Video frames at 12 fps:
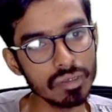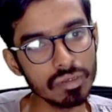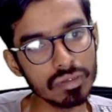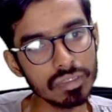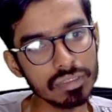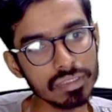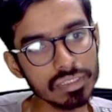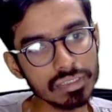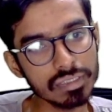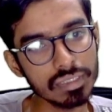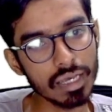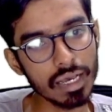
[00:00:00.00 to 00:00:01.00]
This
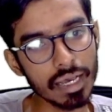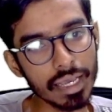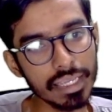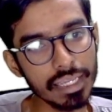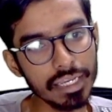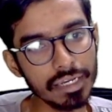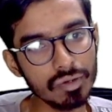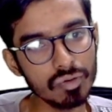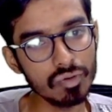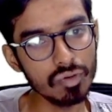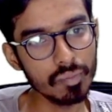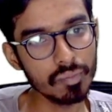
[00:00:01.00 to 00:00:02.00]
is I
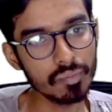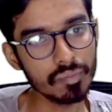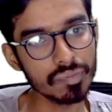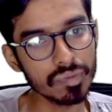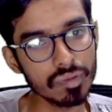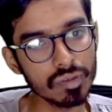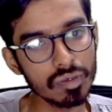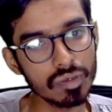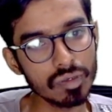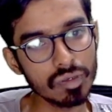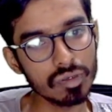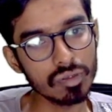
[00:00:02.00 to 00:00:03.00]
into
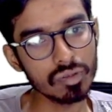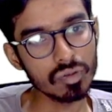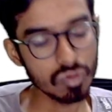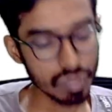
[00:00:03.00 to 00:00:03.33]
dou